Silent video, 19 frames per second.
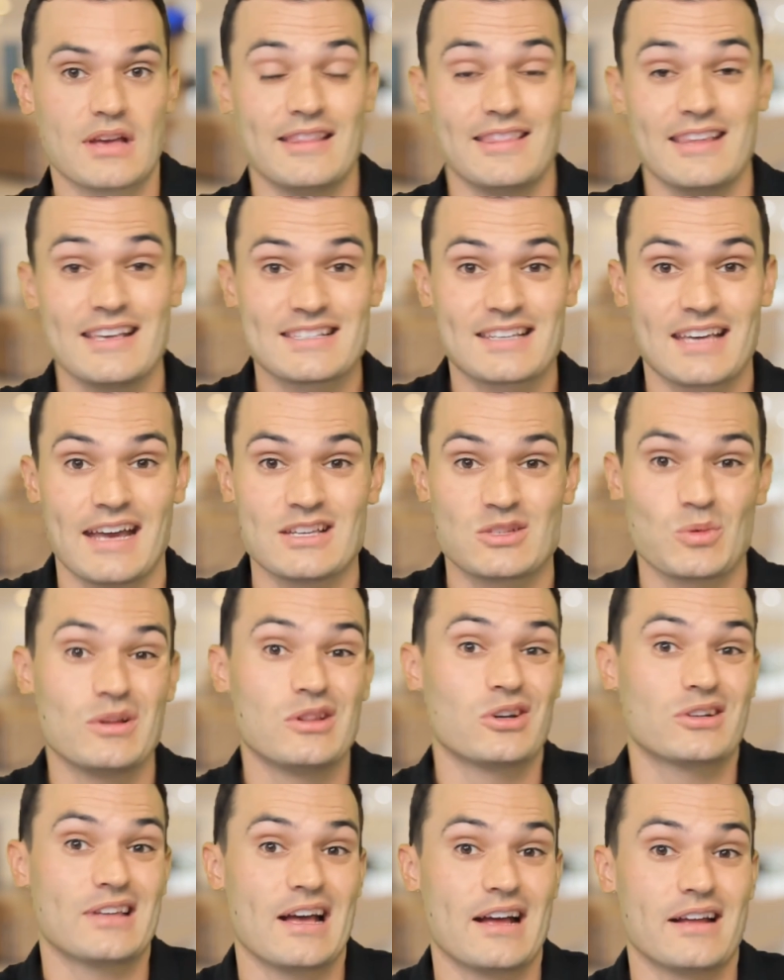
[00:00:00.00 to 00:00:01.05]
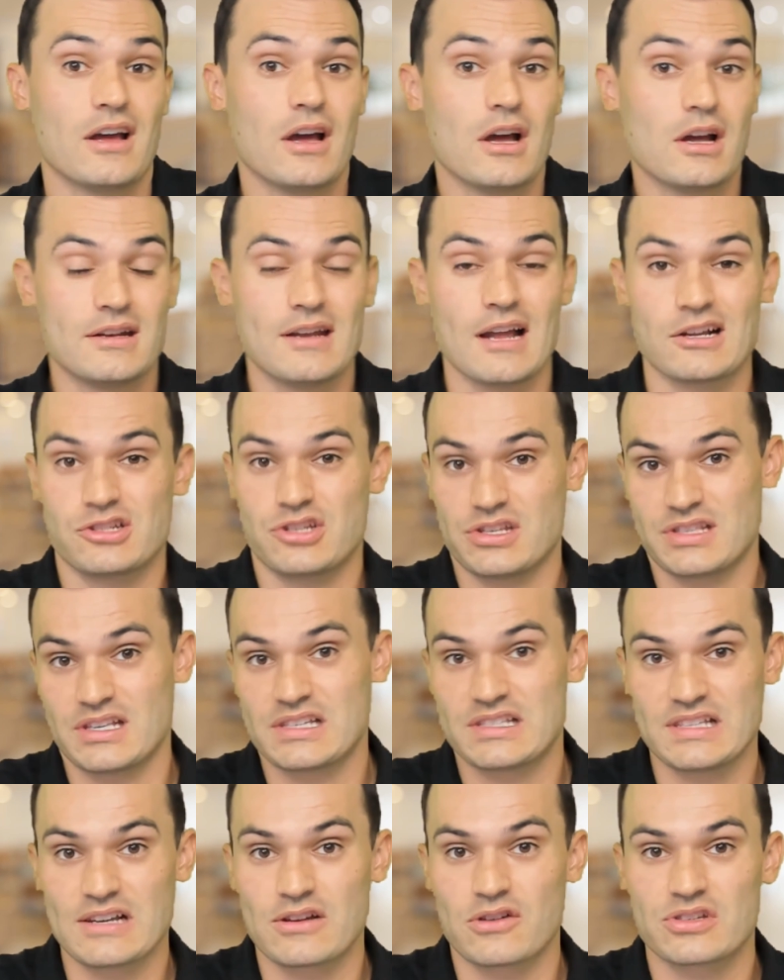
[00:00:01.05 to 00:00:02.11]
In this case, we looked at not just
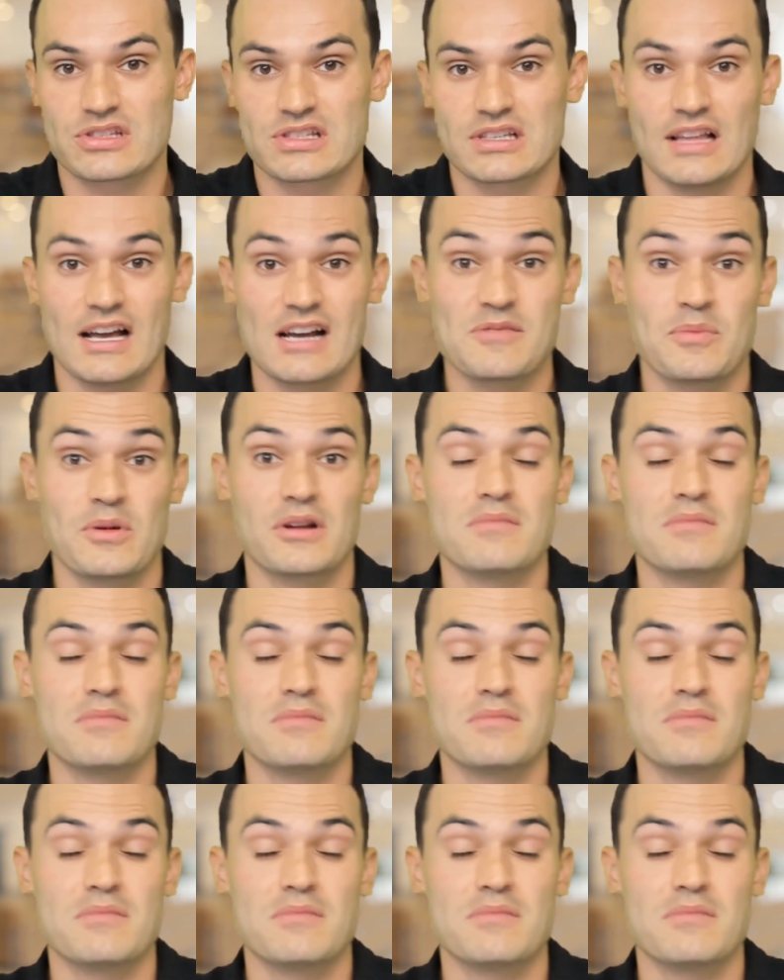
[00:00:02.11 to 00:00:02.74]
a single select, but a